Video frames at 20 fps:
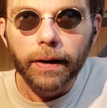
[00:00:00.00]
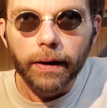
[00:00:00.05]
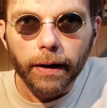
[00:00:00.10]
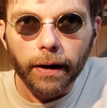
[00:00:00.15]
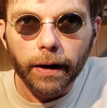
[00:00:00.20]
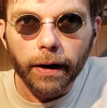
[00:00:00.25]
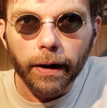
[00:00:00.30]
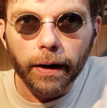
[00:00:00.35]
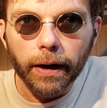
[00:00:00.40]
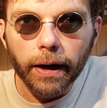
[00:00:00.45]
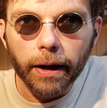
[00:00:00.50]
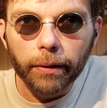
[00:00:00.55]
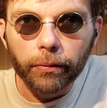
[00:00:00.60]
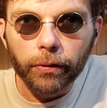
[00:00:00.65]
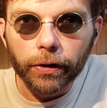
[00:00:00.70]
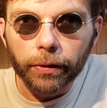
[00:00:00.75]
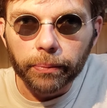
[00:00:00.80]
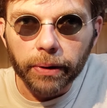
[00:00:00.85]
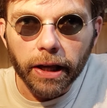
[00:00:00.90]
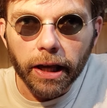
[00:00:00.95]
I
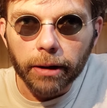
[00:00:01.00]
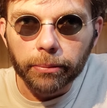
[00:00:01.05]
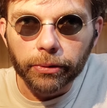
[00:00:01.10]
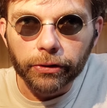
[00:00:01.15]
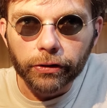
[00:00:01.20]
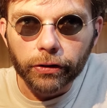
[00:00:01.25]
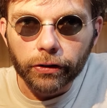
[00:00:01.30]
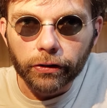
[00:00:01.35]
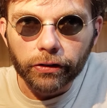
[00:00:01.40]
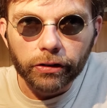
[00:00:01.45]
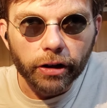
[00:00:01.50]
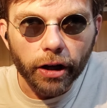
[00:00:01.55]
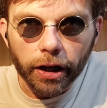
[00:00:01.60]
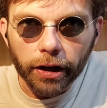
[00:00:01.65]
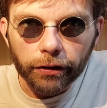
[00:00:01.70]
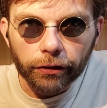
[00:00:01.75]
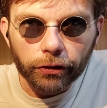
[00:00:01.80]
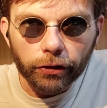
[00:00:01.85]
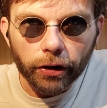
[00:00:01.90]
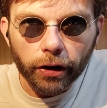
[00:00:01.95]
want to be able to
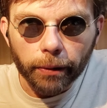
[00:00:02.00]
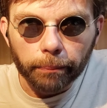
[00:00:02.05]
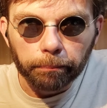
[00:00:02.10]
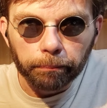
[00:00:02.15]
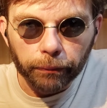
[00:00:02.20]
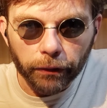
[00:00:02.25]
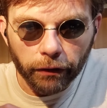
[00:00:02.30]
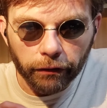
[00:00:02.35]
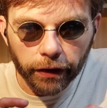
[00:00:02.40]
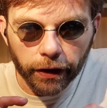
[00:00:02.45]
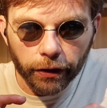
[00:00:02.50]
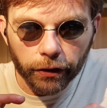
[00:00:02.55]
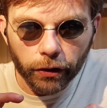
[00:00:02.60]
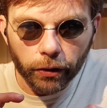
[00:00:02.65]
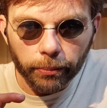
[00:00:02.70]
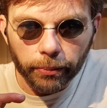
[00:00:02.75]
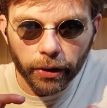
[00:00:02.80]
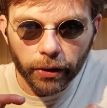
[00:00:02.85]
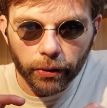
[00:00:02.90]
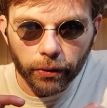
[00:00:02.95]
discuss the vehicle
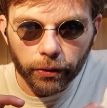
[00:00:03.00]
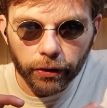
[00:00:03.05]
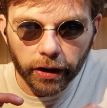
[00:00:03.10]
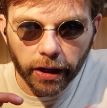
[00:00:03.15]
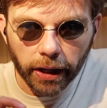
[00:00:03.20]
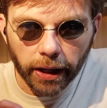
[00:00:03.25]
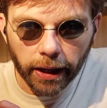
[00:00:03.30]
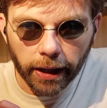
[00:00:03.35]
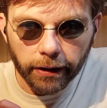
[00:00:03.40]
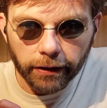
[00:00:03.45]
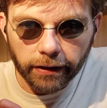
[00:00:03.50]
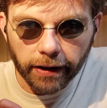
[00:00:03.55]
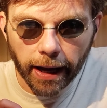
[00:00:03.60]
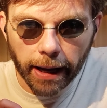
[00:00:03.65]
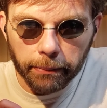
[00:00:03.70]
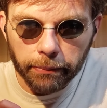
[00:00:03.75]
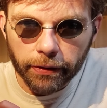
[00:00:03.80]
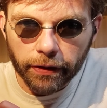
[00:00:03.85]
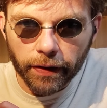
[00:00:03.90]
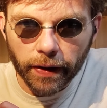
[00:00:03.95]
mode in
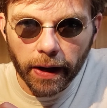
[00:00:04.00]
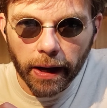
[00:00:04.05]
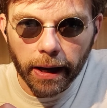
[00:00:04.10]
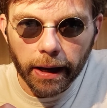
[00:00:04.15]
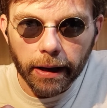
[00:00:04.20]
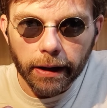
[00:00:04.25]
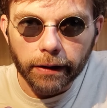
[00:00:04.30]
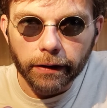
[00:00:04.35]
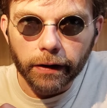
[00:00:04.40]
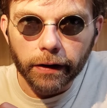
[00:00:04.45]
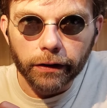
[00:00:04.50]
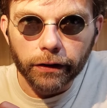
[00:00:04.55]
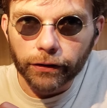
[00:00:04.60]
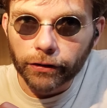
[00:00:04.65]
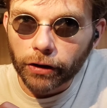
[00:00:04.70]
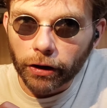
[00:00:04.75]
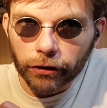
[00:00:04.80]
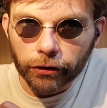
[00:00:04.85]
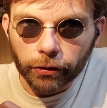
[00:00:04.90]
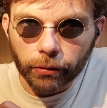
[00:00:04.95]
depth and
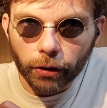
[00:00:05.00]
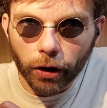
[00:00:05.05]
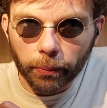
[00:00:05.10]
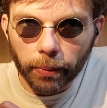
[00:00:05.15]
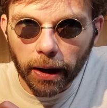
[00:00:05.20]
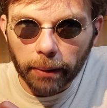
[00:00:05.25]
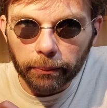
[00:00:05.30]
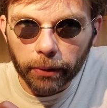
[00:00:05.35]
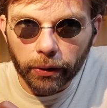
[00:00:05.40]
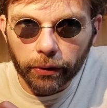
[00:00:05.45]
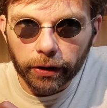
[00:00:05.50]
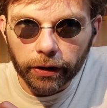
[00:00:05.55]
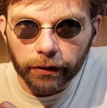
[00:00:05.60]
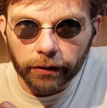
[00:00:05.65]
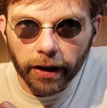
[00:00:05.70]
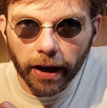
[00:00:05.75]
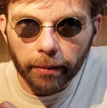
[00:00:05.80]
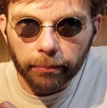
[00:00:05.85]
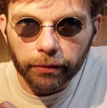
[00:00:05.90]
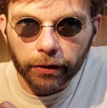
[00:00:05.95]
discuss the robot mode in
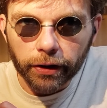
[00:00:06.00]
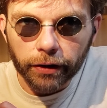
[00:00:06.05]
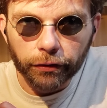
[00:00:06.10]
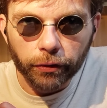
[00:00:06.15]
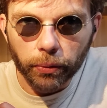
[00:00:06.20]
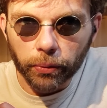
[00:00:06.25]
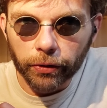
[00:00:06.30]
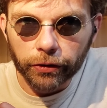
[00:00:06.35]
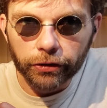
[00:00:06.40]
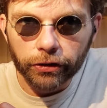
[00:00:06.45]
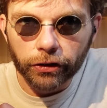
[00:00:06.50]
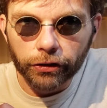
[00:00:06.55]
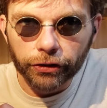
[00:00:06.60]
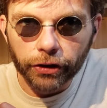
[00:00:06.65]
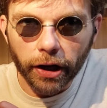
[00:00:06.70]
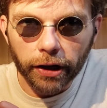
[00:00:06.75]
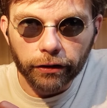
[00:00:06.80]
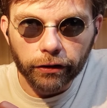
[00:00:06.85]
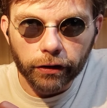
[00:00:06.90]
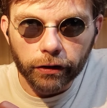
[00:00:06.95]
depth, and of course
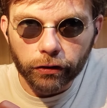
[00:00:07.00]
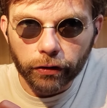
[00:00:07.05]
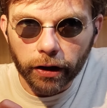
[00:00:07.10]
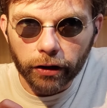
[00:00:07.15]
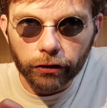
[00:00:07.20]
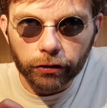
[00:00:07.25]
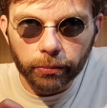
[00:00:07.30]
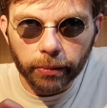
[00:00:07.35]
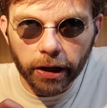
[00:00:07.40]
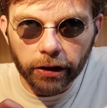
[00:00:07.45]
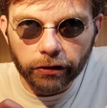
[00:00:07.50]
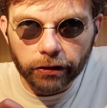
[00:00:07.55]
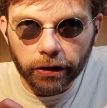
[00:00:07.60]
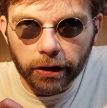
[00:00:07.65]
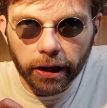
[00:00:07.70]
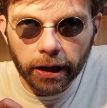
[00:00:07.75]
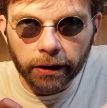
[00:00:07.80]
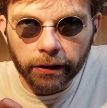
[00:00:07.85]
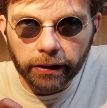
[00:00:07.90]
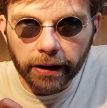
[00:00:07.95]
discuss the transformation
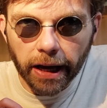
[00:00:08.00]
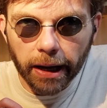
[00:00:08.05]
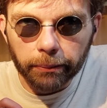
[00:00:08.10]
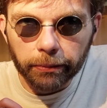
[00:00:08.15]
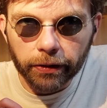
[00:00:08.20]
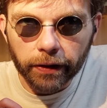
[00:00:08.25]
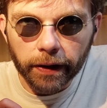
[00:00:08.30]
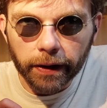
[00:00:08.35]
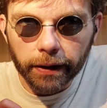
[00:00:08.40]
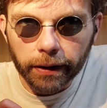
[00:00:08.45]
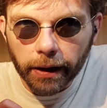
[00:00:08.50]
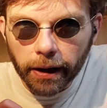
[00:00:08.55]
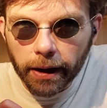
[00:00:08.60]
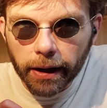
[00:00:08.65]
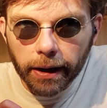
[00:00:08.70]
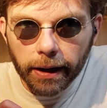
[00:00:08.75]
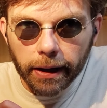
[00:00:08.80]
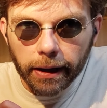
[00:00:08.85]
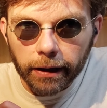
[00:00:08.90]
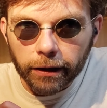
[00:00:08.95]
in depth. And
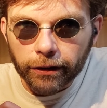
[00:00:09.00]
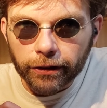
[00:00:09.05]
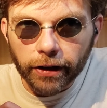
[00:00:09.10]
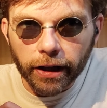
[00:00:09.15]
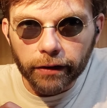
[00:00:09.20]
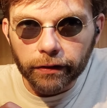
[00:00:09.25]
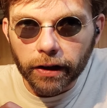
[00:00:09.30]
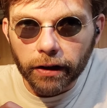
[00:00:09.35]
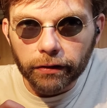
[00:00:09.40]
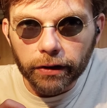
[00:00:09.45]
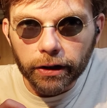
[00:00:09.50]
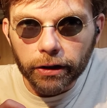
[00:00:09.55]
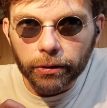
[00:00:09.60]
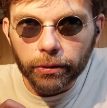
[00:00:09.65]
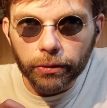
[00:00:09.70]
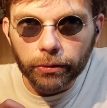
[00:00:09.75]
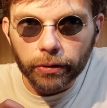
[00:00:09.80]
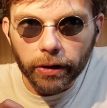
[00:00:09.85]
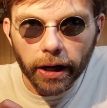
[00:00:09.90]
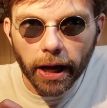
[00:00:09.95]
instead of giving
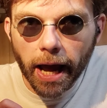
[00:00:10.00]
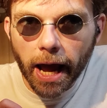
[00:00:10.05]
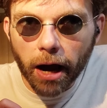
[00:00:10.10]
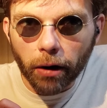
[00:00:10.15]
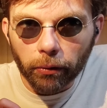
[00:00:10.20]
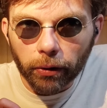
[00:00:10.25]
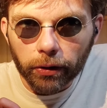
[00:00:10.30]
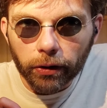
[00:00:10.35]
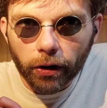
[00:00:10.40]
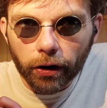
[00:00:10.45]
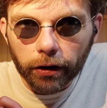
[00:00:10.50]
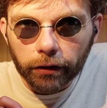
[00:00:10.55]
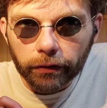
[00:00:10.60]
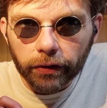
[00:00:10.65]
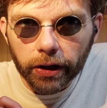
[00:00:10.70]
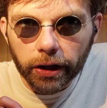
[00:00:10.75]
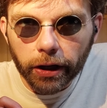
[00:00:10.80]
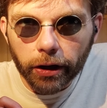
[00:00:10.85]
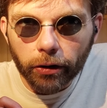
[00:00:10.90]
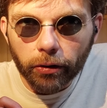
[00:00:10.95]
you an hour-long
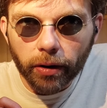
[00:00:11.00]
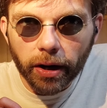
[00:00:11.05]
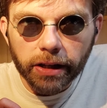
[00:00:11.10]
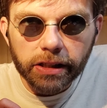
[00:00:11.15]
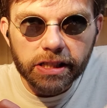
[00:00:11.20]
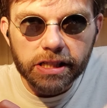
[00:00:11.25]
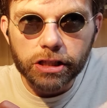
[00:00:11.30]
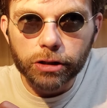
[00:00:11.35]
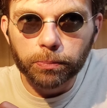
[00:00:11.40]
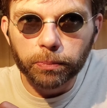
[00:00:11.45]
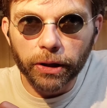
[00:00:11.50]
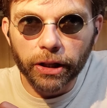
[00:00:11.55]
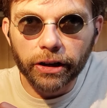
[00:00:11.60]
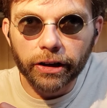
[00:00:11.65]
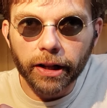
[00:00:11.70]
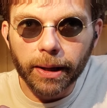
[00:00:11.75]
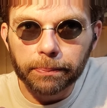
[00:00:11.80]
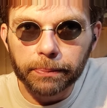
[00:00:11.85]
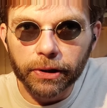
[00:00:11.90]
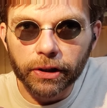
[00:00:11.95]
video, I just split it
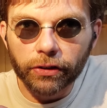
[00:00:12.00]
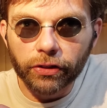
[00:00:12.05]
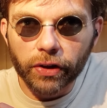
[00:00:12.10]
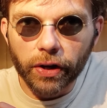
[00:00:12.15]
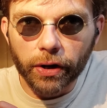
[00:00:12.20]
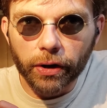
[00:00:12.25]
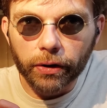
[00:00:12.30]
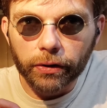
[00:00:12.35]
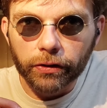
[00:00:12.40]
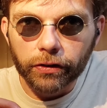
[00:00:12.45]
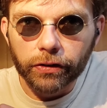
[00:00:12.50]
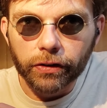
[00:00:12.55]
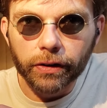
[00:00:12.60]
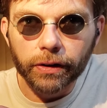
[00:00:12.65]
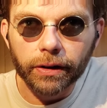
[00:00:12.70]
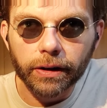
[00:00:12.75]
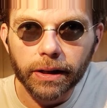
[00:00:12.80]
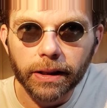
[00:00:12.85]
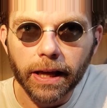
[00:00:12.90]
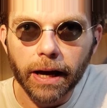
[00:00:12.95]
up into thirds,
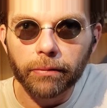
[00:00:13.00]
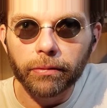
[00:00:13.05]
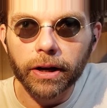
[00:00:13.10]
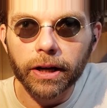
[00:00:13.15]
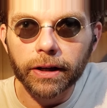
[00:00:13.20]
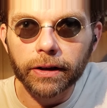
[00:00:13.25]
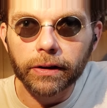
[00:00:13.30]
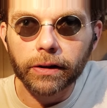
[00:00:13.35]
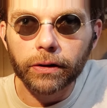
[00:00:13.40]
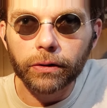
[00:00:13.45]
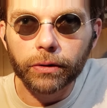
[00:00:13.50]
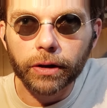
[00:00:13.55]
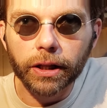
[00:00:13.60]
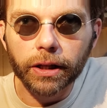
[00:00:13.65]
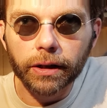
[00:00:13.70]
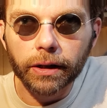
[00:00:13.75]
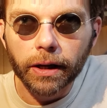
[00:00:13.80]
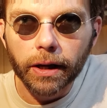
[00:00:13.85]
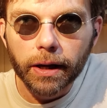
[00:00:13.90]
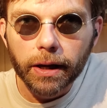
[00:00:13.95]
and that way you
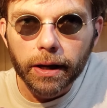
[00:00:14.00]
can